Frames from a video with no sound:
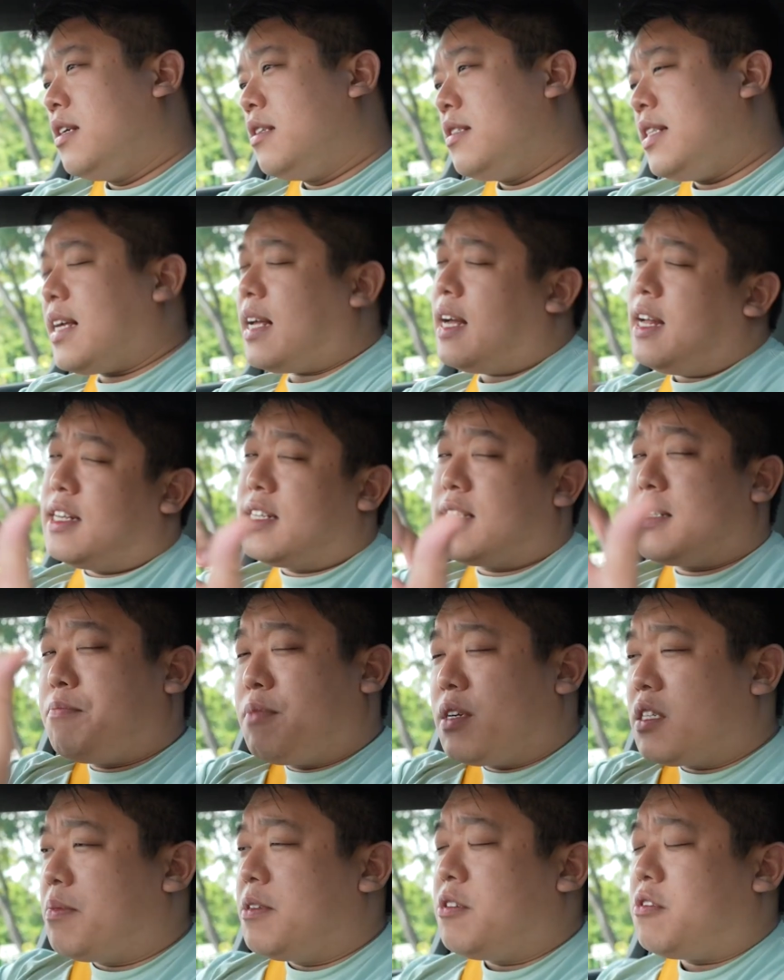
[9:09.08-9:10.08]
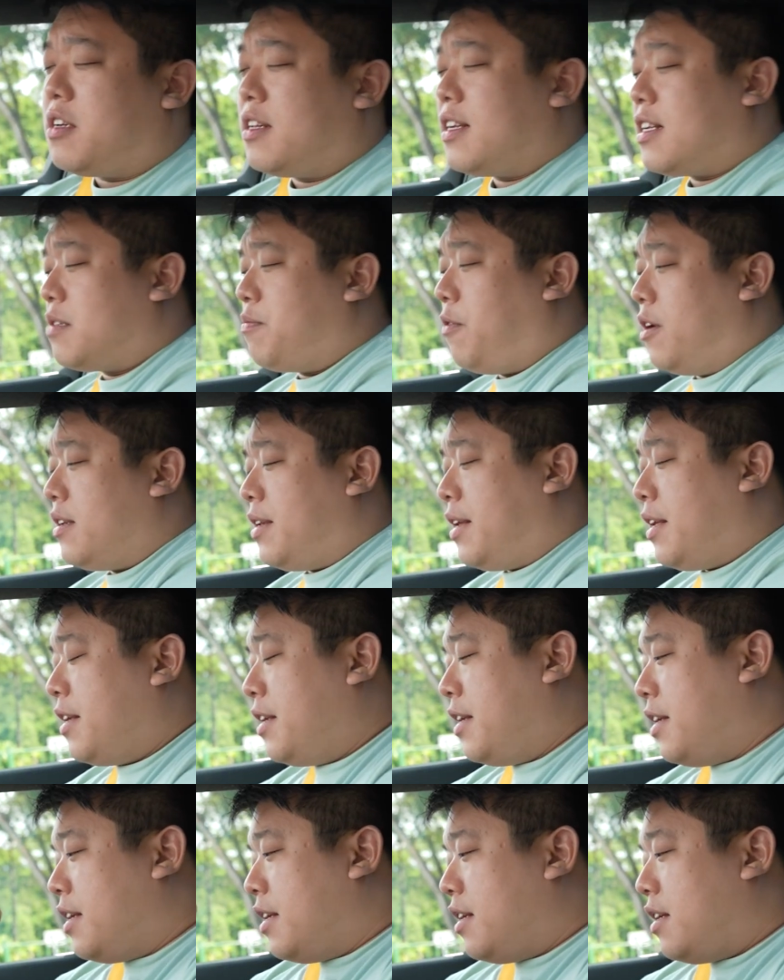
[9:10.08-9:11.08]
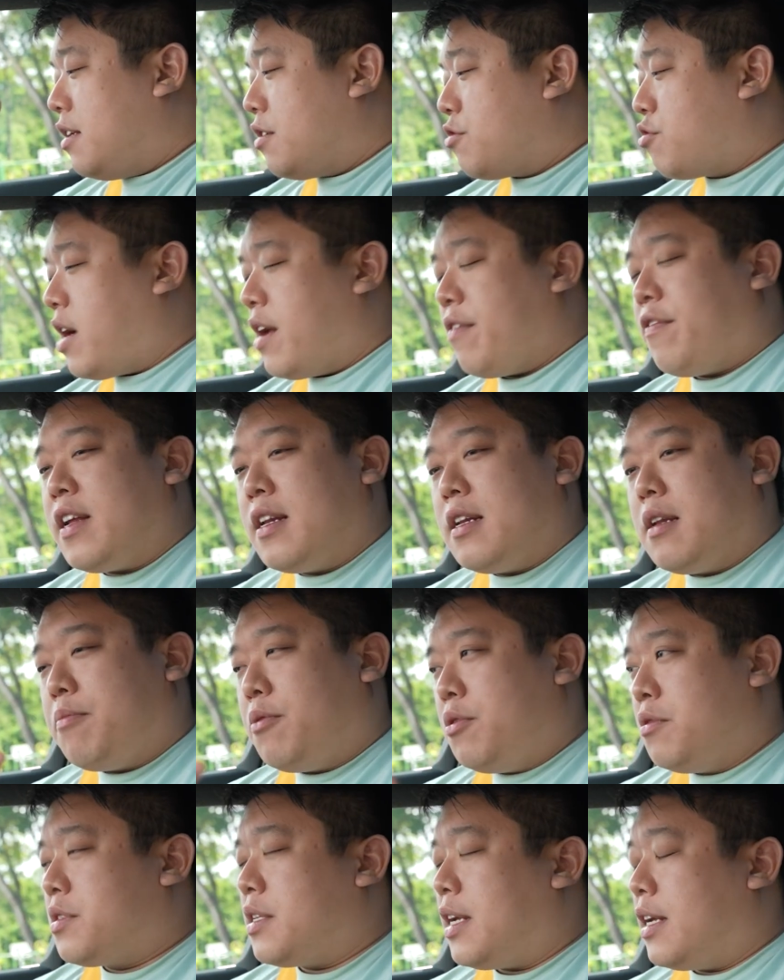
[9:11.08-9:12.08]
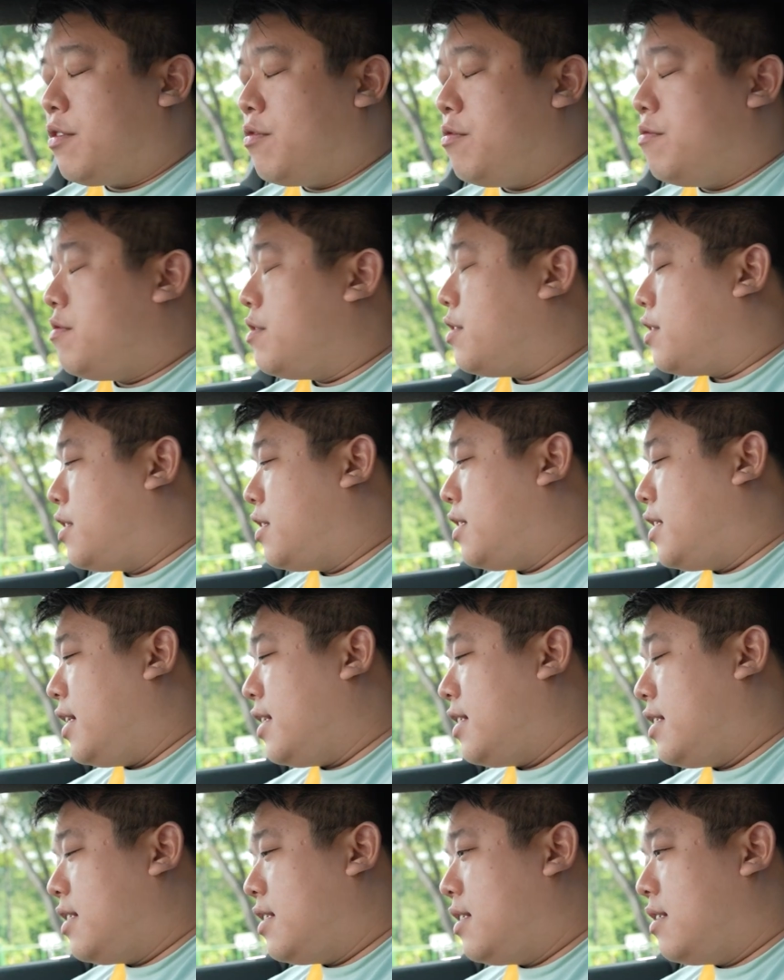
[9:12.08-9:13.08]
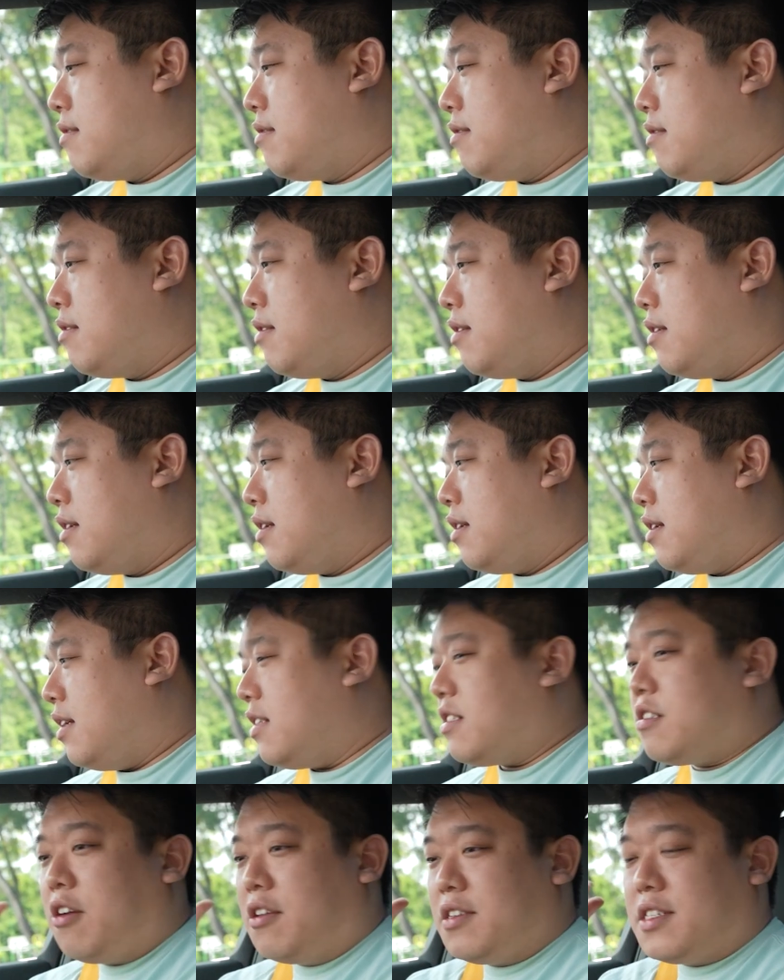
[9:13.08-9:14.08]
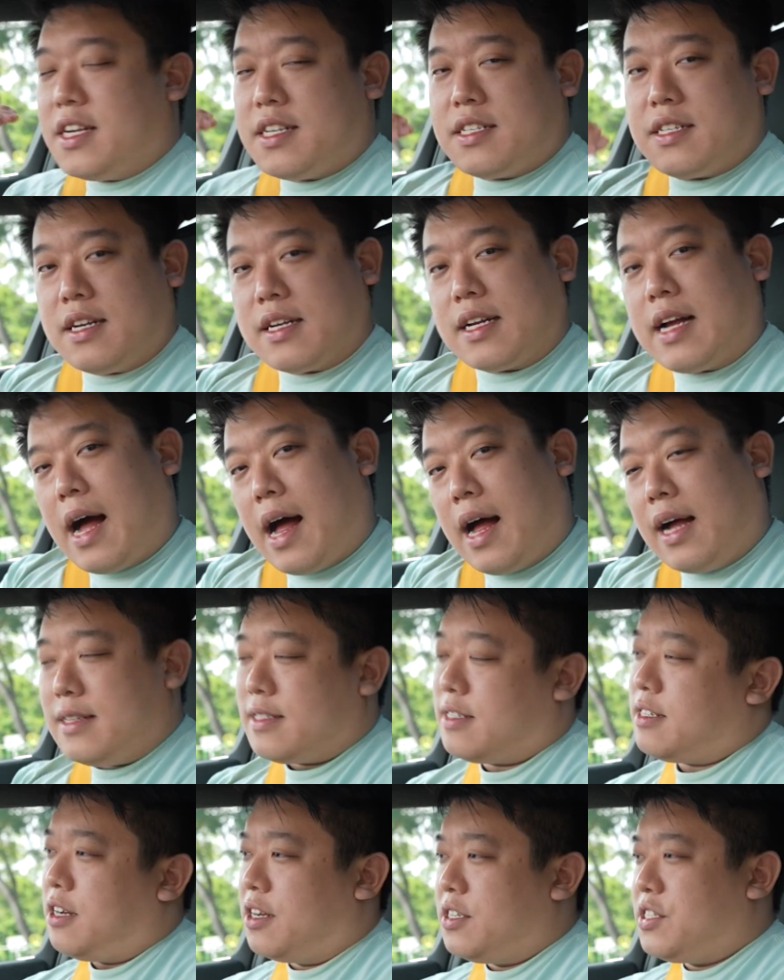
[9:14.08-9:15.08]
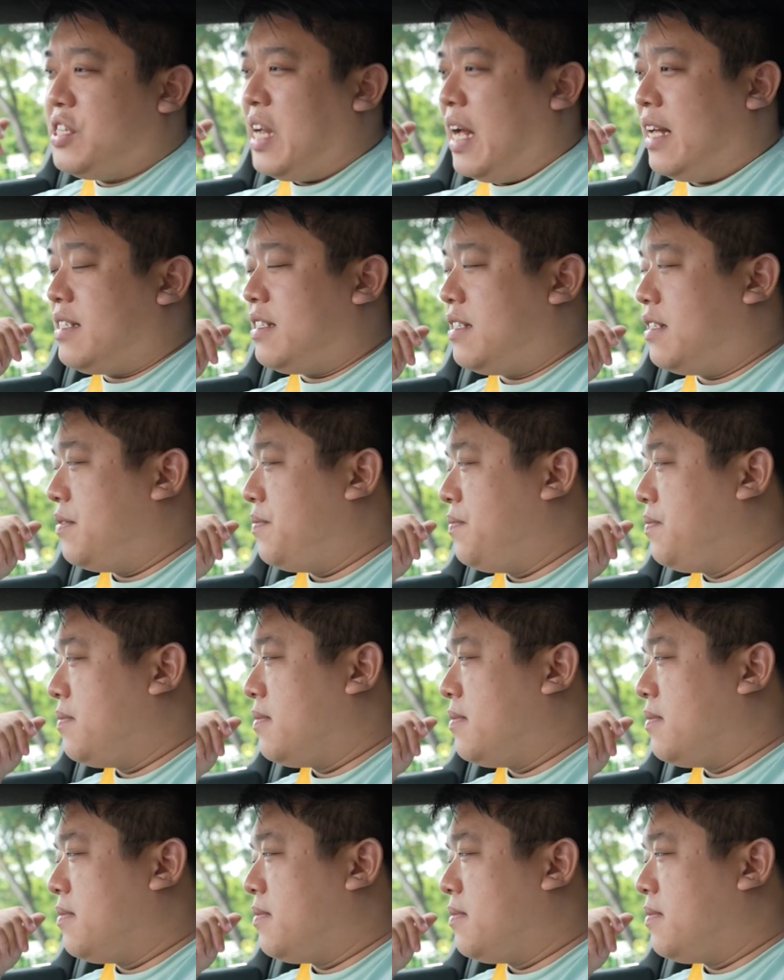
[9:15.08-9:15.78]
that kind of brings me to the next point. Like, driving the Polestar 2, it's not just a car, it's not just